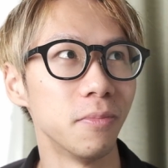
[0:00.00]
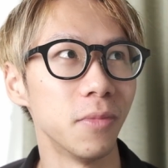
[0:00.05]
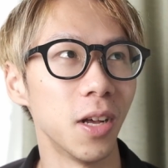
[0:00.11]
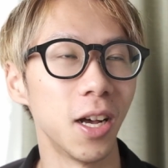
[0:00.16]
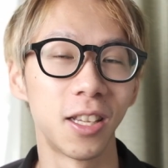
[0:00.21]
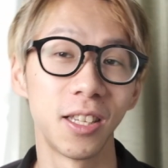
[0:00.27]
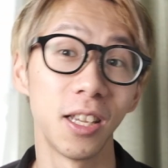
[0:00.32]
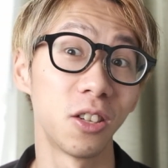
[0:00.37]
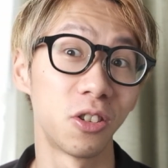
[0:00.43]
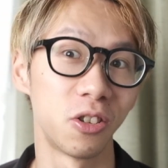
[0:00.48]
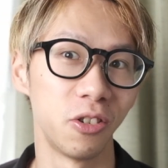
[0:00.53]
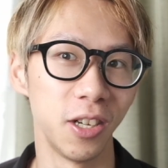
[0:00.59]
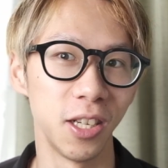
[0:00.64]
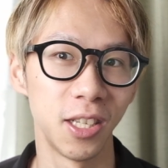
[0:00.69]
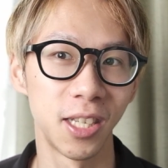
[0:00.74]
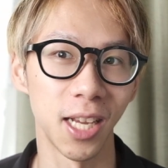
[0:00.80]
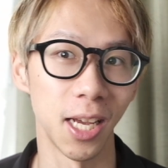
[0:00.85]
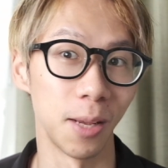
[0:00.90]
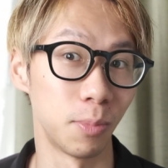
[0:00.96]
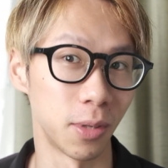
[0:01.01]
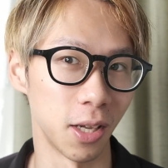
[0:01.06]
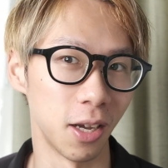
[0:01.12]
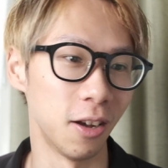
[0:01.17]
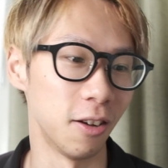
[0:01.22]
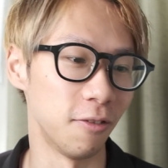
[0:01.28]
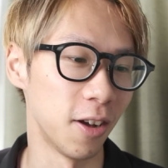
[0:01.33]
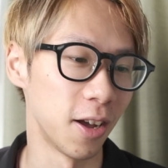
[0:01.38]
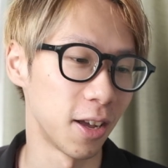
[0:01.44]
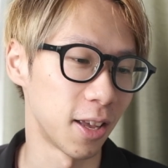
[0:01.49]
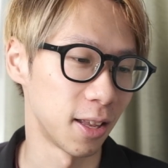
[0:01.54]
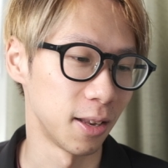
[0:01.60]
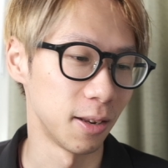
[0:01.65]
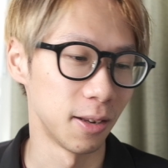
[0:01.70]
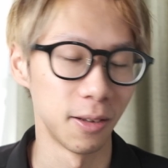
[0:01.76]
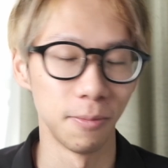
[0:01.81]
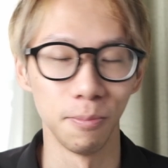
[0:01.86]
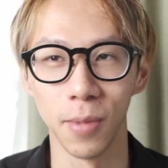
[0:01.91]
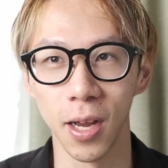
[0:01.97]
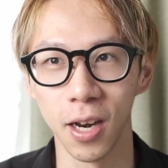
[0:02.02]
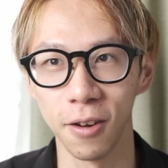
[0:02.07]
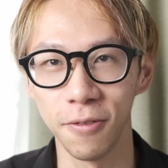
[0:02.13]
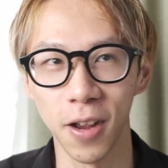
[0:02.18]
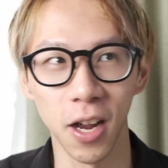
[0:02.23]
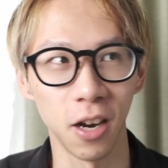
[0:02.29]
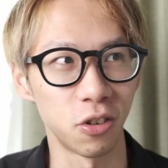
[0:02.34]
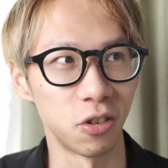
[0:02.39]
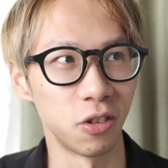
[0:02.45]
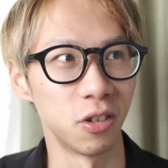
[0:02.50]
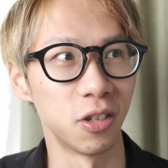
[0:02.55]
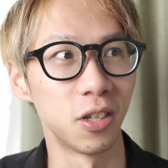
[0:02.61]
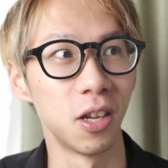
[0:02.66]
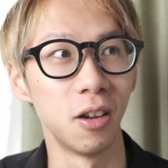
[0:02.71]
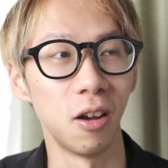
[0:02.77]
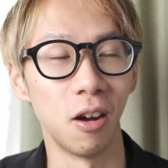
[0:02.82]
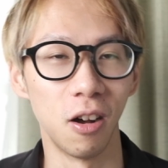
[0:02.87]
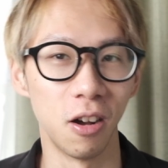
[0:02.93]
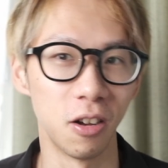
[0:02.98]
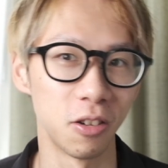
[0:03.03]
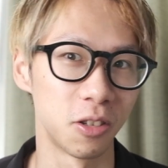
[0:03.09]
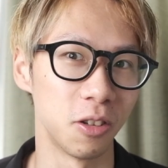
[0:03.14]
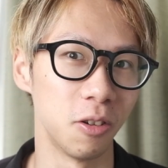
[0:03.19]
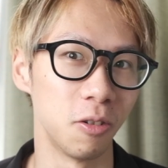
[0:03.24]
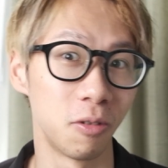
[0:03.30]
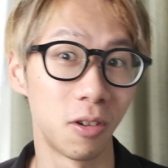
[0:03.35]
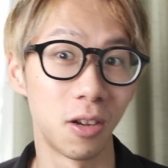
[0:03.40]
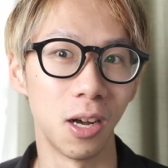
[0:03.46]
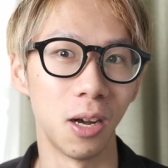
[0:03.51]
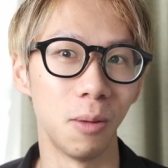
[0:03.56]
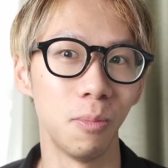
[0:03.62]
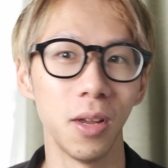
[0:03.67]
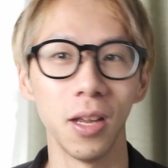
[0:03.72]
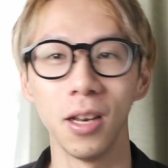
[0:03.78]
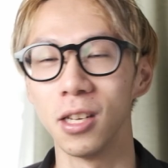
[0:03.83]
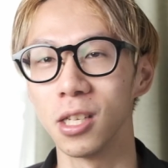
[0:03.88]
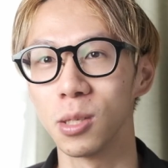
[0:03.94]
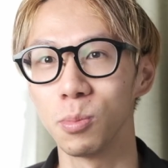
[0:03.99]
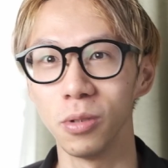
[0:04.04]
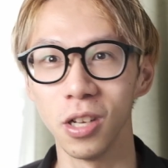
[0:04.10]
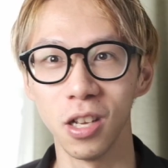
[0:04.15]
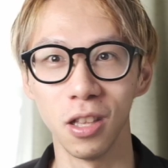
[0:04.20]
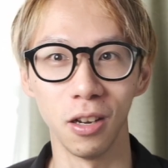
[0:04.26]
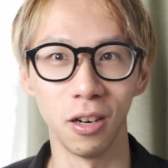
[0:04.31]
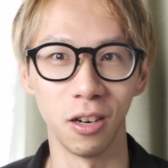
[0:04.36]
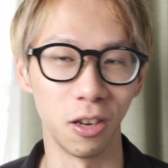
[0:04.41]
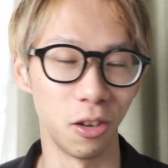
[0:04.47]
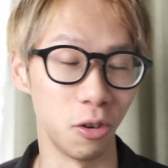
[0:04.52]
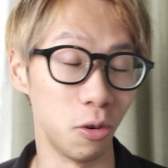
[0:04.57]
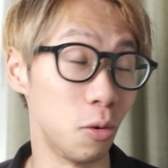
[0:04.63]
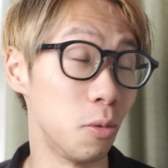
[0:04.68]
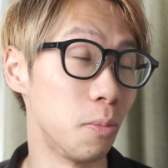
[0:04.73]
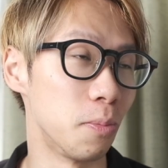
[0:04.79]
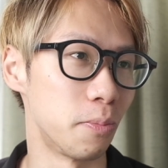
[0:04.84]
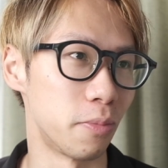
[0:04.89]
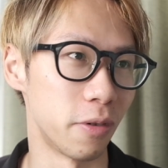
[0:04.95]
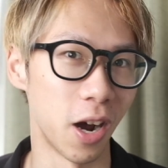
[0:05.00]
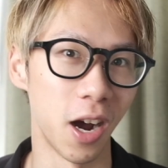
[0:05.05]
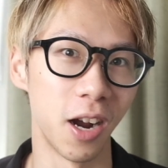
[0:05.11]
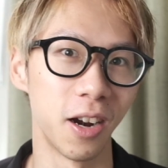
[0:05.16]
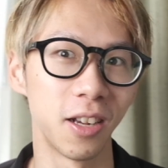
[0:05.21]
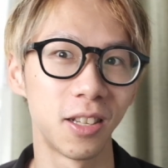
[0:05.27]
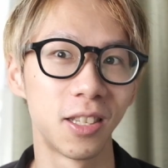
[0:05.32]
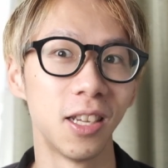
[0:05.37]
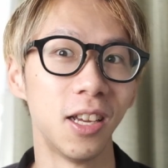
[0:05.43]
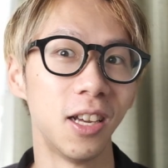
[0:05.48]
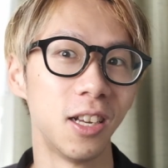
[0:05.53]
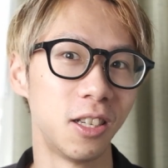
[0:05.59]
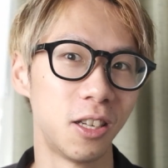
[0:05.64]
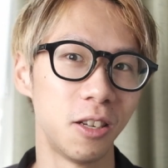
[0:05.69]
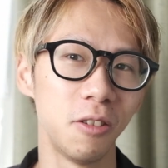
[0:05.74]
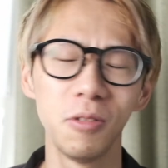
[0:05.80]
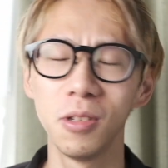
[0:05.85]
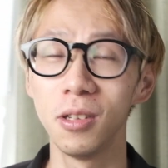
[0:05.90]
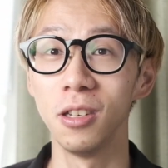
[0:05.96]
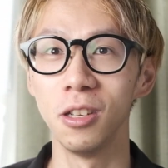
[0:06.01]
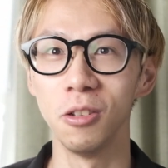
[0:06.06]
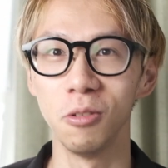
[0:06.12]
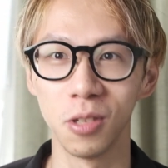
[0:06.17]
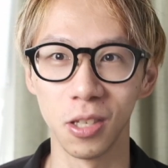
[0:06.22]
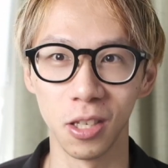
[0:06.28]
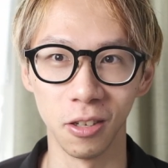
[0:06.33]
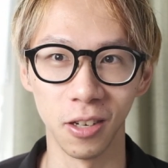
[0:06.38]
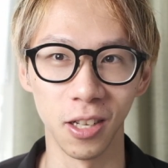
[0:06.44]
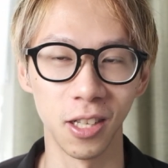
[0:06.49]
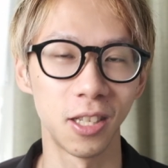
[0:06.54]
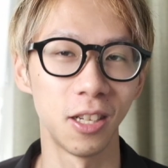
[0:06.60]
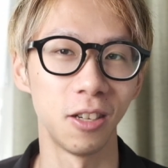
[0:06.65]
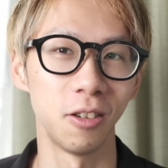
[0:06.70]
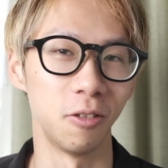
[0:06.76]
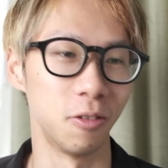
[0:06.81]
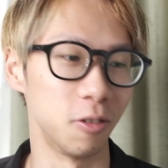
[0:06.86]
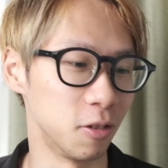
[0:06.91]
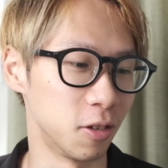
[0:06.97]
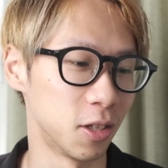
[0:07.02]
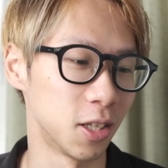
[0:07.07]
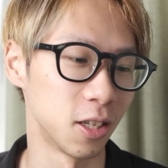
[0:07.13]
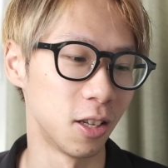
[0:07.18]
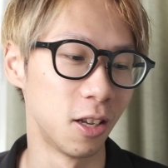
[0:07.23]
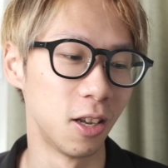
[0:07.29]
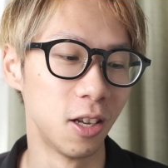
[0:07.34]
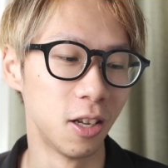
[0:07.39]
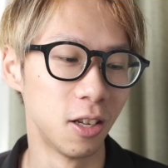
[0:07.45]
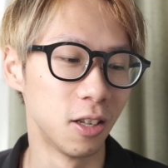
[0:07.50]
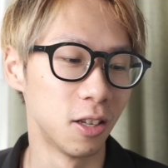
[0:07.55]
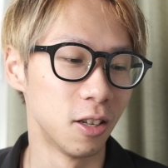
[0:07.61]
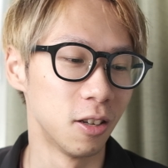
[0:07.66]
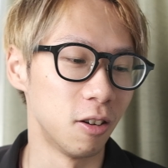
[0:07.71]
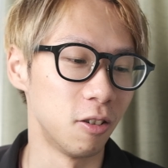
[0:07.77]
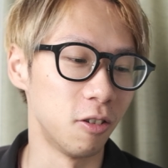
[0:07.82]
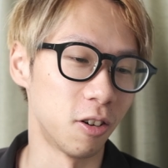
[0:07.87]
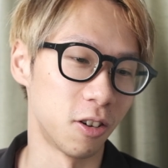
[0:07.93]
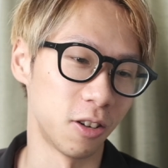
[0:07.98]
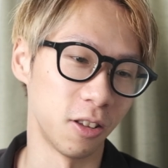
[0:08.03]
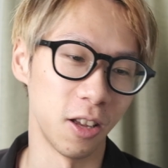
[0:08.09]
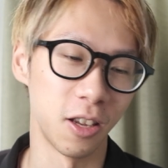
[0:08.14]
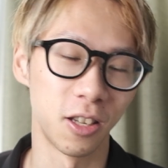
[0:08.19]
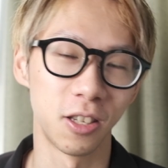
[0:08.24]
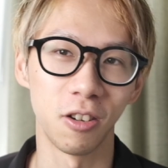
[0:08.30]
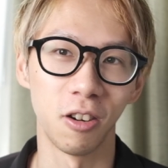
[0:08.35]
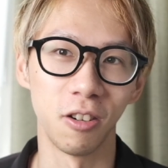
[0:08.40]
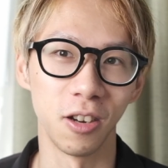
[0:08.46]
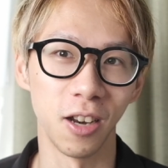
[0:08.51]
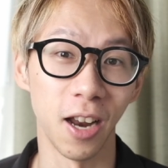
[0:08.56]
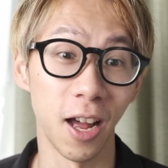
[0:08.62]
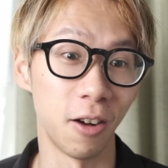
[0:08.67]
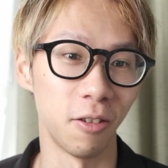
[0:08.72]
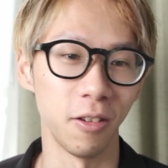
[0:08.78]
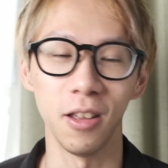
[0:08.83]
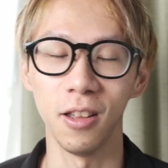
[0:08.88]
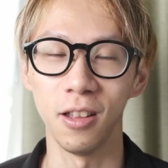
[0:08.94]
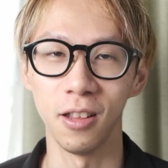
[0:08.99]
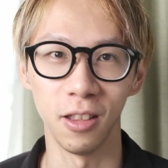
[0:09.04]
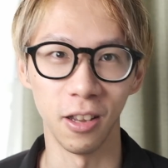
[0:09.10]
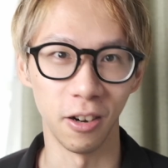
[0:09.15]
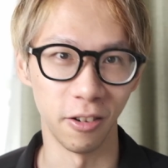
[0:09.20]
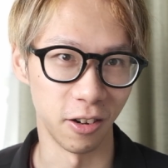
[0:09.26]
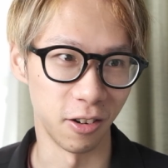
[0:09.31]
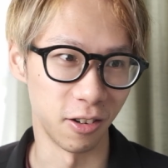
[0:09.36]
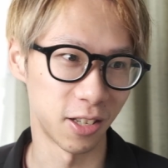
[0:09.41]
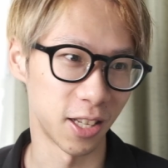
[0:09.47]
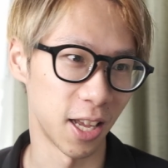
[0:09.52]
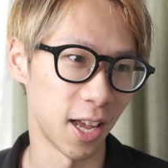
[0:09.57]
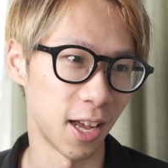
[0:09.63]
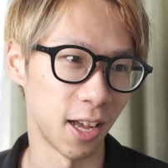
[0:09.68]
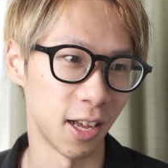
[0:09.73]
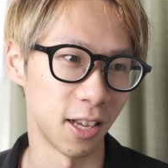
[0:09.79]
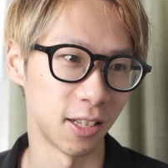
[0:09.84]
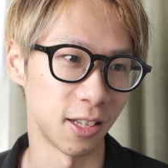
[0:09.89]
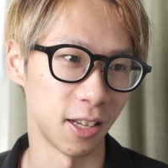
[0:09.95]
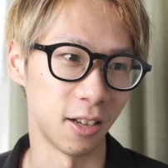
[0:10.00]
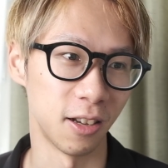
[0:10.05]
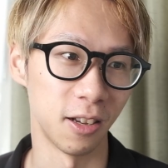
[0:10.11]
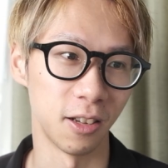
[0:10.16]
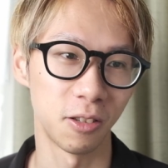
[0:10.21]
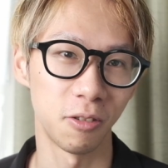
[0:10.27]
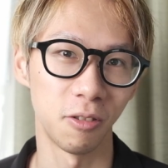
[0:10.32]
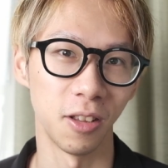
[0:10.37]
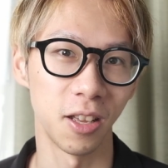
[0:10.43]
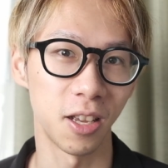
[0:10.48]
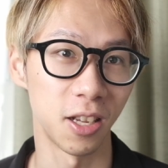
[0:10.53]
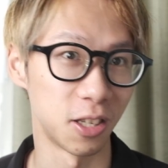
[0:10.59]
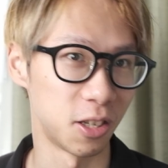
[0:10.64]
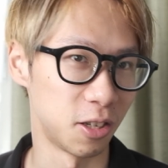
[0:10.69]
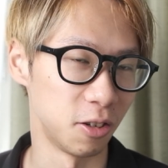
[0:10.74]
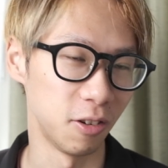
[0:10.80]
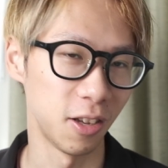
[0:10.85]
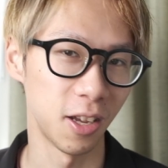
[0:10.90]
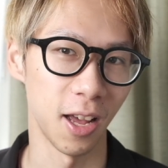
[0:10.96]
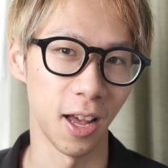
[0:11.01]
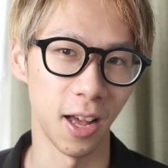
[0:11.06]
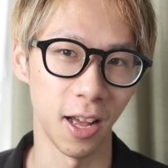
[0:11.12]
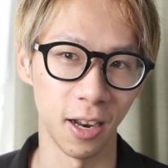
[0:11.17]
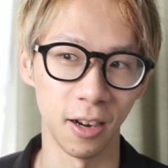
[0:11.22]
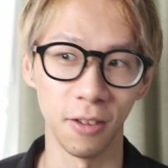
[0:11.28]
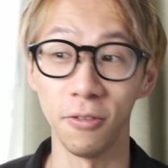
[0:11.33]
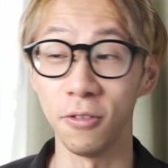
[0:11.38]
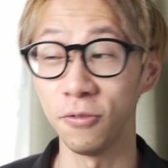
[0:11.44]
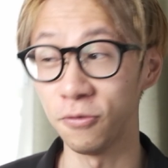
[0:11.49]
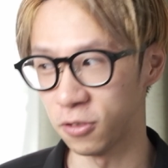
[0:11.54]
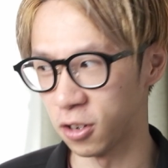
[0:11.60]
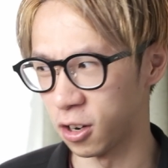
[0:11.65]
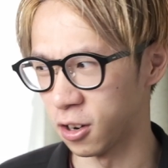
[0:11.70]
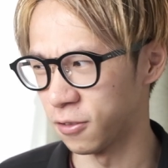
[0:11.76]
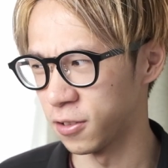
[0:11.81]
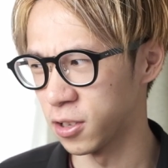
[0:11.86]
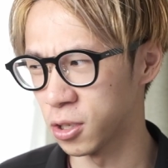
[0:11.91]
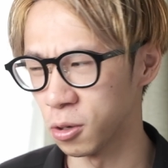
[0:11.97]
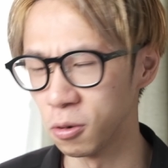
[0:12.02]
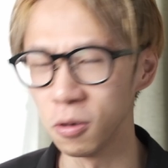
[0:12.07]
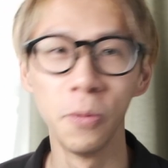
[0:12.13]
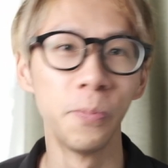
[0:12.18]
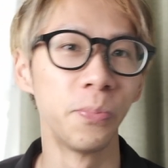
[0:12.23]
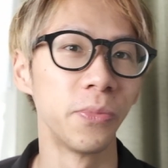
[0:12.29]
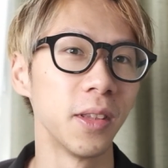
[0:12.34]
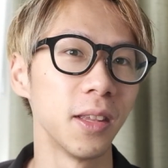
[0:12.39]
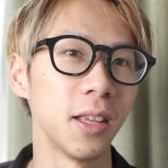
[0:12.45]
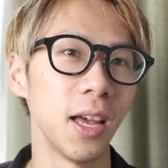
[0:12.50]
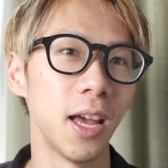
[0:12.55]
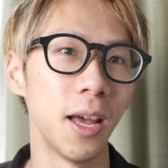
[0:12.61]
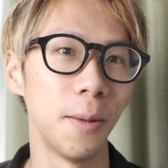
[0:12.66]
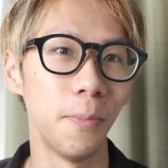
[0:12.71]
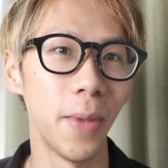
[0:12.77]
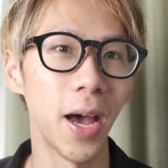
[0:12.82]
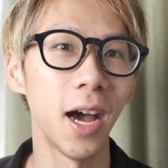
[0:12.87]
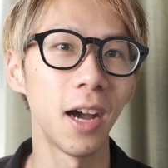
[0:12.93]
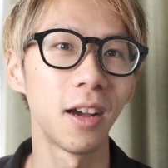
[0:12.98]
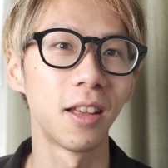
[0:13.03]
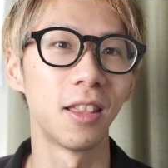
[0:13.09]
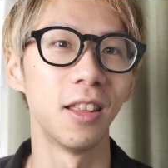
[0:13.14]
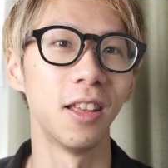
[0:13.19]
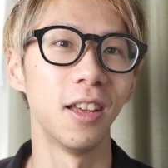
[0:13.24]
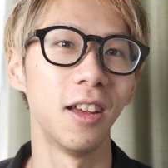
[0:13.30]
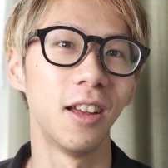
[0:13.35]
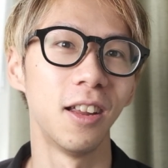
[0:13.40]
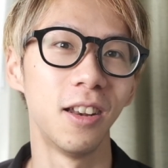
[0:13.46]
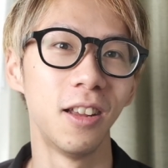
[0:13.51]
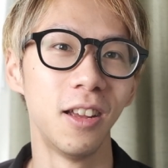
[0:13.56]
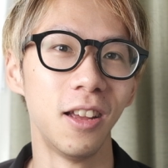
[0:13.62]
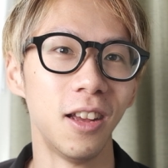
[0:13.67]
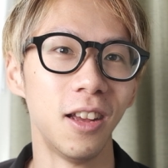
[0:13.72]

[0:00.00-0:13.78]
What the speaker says: accessories types of manufacturers also come and display their new products to new students who are like starting out in their years as sort of like a student at photography school. And back then,